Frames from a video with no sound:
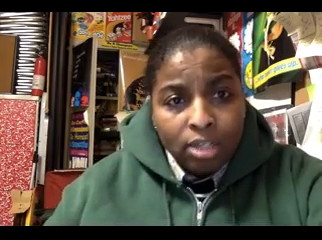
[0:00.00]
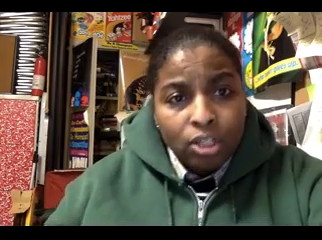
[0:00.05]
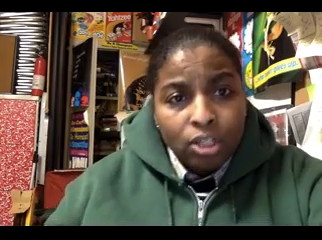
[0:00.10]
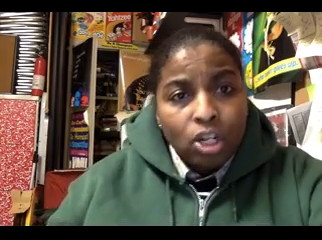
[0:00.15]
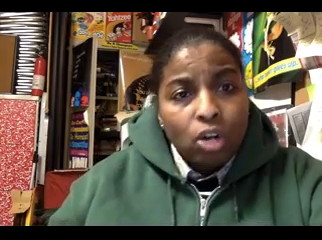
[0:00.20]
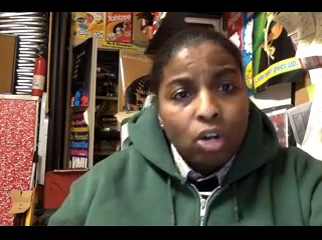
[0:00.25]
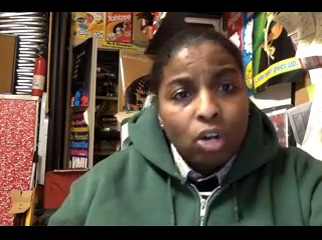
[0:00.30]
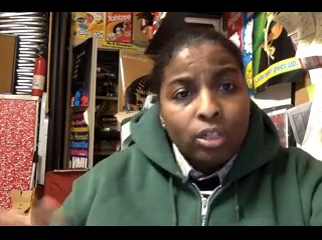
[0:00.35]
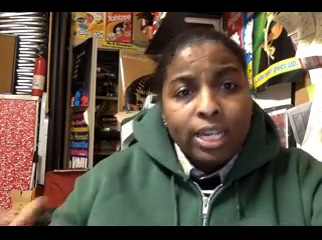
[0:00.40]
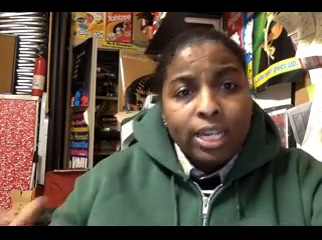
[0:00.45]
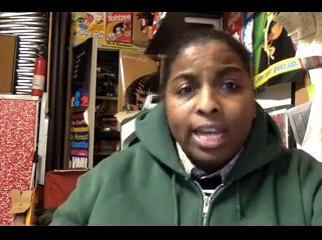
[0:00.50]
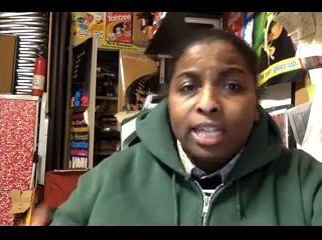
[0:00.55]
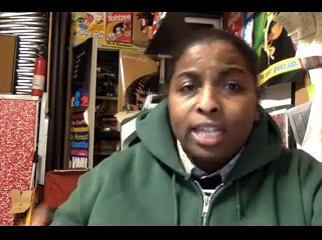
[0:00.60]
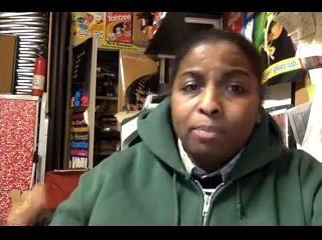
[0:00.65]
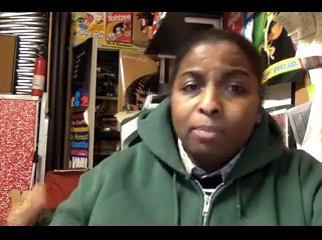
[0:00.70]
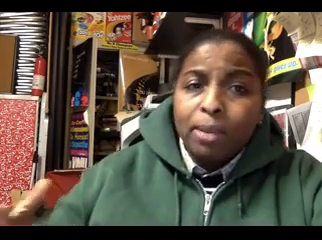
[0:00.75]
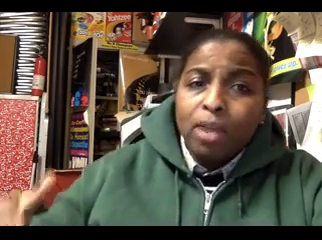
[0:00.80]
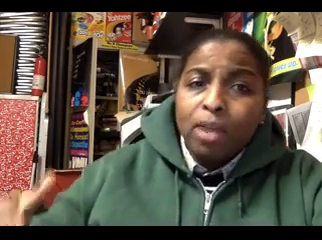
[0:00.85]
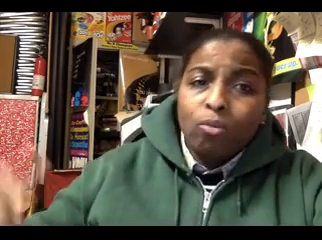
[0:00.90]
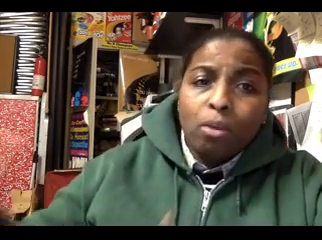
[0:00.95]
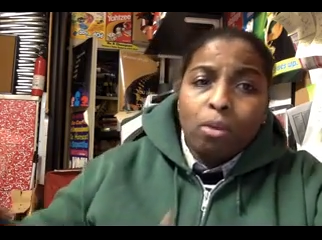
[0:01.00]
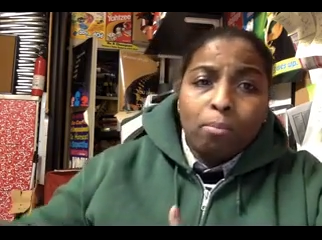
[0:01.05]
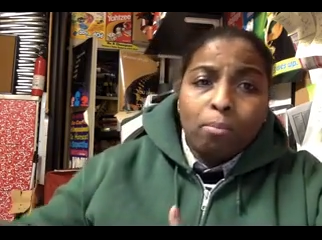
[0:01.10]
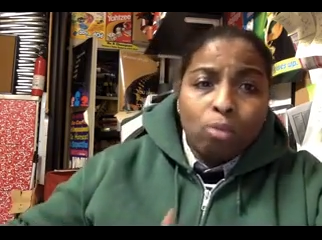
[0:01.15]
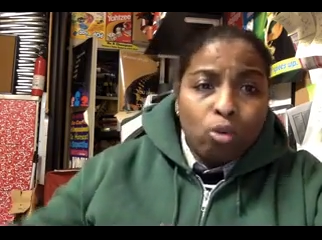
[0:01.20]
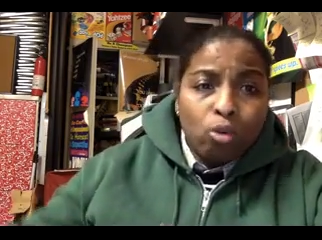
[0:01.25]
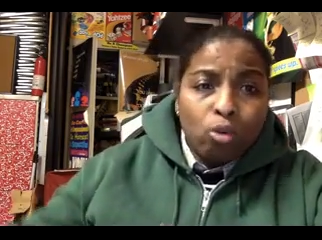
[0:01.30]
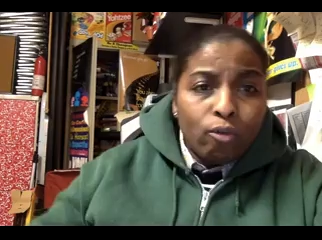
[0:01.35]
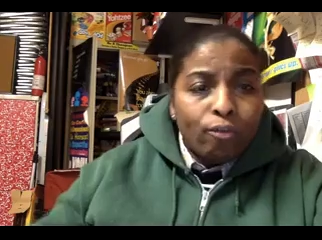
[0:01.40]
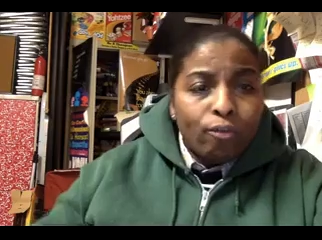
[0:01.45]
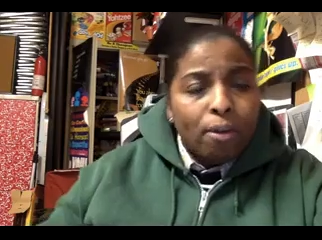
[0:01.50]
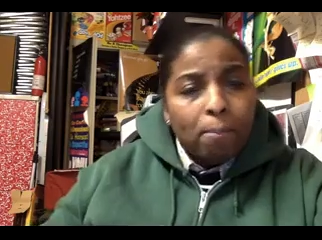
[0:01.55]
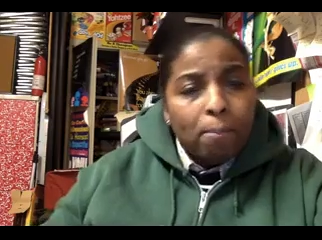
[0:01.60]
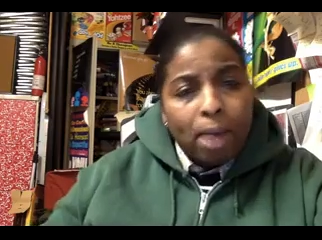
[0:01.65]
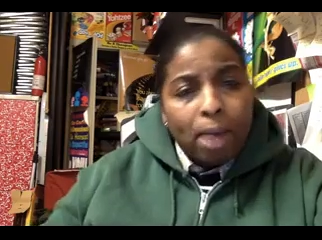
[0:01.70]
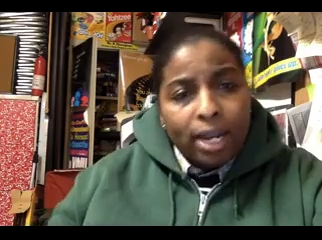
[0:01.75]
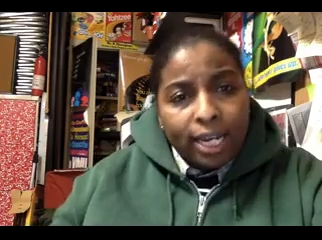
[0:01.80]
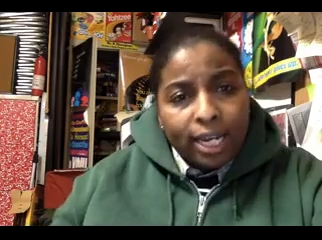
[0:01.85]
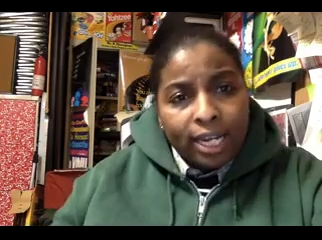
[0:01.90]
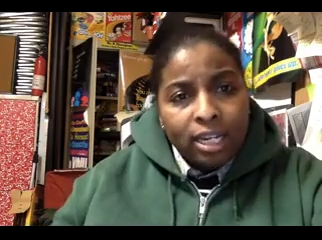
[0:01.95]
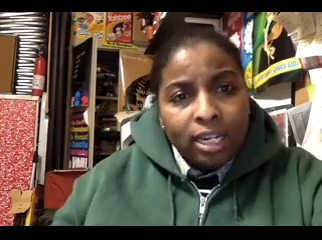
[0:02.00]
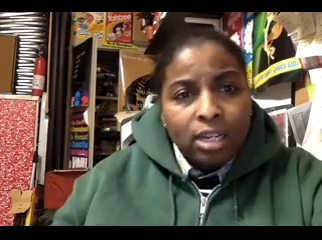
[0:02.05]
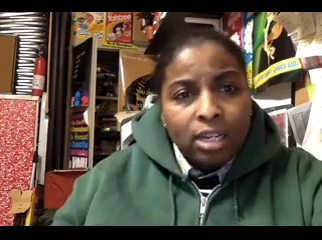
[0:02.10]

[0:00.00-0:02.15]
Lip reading: kids being removed for money.